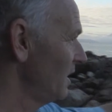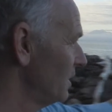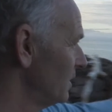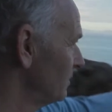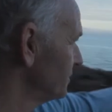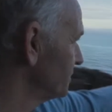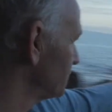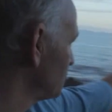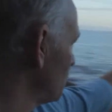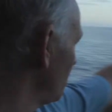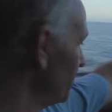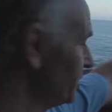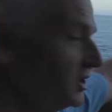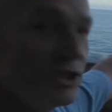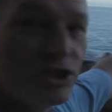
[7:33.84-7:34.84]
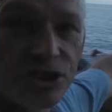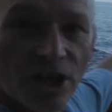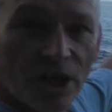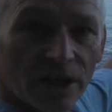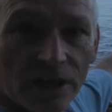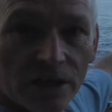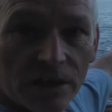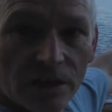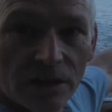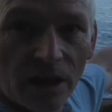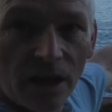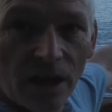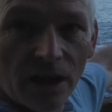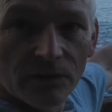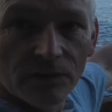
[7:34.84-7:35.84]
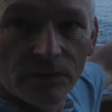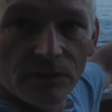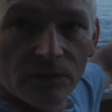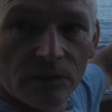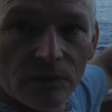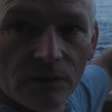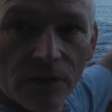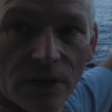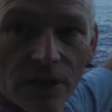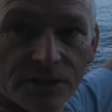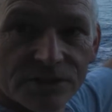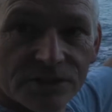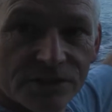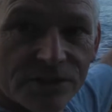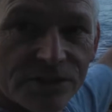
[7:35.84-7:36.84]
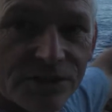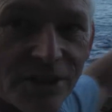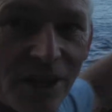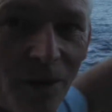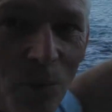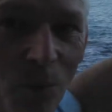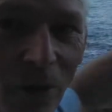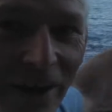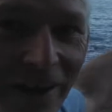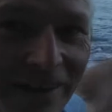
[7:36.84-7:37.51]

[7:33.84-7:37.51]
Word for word: There is a Chinese junk out there somewhere,